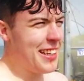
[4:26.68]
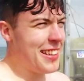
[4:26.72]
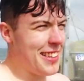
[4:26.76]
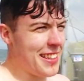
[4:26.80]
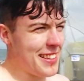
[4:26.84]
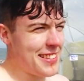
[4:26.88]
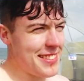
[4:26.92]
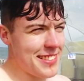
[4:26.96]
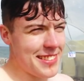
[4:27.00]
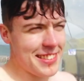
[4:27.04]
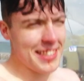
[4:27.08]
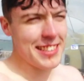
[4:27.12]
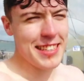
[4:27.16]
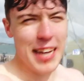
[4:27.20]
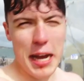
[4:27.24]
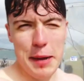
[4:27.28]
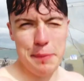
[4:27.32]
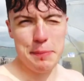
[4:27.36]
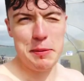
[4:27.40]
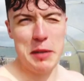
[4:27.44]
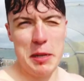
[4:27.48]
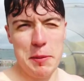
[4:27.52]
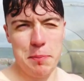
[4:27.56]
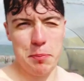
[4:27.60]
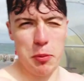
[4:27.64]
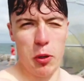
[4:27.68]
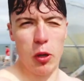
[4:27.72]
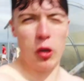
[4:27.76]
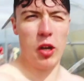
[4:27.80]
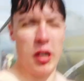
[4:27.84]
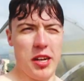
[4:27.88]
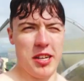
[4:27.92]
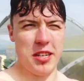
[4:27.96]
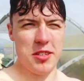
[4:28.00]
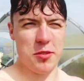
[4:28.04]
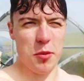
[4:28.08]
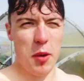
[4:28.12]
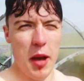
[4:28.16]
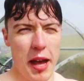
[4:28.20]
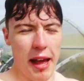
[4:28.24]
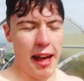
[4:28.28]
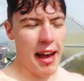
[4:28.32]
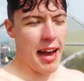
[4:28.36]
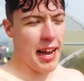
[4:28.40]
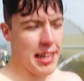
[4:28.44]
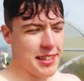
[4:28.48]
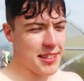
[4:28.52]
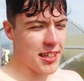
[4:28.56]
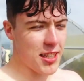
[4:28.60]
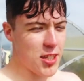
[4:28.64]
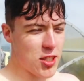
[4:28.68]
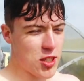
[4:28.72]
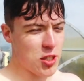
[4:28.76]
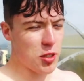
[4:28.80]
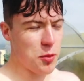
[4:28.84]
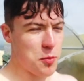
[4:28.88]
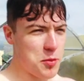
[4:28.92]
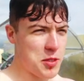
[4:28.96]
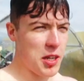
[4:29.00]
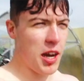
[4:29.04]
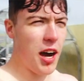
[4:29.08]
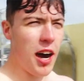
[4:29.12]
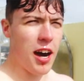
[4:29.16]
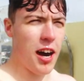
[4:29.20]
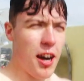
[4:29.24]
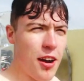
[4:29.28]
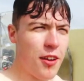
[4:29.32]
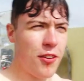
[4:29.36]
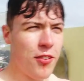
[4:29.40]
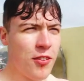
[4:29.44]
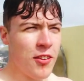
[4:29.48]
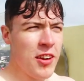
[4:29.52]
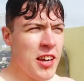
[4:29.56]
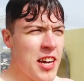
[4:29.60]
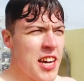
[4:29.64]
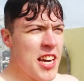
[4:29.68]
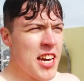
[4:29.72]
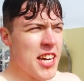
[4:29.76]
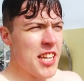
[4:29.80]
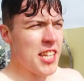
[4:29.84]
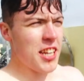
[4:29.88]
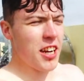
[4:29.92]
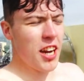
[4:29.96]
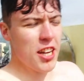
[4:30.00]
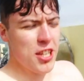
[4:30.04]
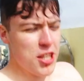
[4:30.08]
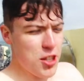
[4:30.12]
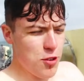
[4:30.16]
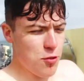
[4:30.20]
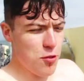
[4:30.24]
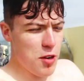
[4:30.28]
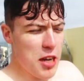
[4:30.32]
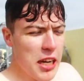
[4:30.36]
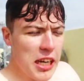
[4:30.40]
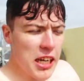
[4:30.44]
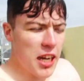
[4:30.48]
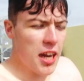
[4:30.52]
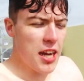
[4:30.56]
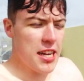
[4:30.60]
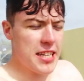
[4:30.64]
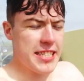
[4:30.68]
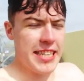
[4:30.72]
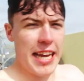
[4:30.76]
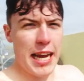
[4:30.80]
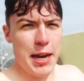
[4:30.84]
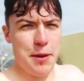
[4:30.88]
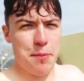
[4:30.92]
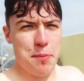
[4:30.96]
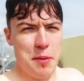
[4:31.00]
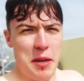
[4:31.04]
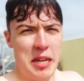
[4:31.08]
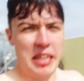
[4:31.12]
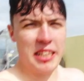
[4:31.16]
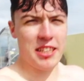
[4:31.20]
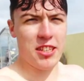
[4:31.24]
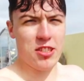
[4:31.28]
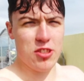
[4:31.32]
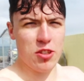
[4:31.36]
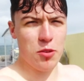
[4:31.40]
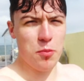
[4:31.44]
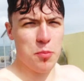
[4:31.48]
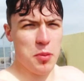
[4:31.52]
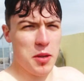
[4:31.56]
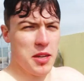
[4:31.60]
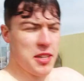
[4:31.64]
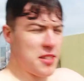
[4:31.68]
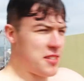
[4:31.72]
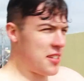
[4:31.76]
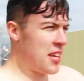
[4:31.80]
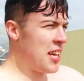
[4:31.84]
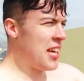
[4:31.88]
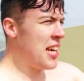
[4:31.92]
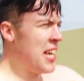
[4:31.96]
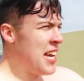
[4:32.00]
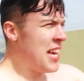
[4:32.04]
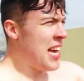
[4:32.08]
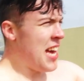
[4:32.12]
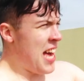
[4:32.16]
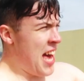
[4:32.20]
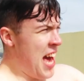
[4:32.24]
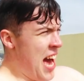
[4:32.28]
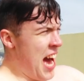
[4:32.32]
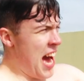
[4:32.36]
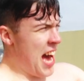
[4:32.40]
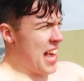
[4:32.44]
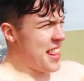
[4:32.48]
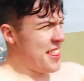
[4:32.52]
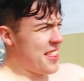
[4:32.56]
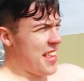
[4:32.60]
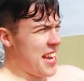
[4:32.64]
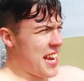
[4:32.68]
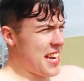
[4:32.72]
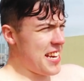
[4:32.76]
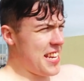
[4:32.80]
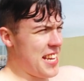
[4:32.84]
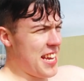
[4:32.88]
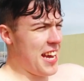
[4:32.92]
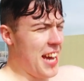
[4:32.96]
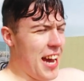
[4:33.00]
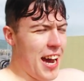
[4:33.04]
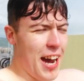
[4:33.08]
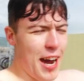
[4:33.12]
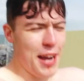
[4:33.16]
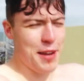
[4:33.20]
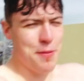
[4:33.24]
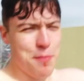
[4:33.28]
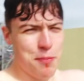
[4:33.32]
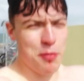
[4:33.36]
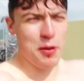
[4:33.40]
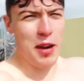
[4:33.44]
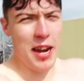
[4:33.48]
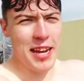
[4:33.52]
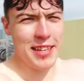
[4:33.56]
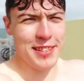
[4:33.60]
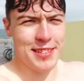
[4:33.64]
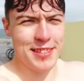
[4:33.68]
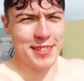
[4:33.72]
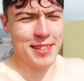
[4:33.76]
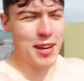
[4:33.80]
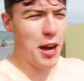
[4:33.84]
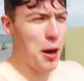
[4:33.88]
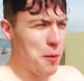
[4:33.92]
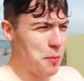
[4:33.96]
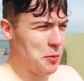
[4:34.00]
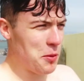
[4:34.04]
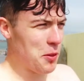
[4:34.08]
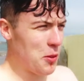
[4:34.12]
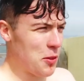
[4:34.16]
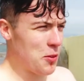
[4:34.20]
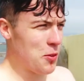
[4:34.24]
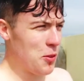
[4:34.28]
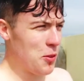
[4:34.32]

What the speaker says: This happened at Bullock as well. As I jumped off, you realize how big the jump is. And then I press stop on the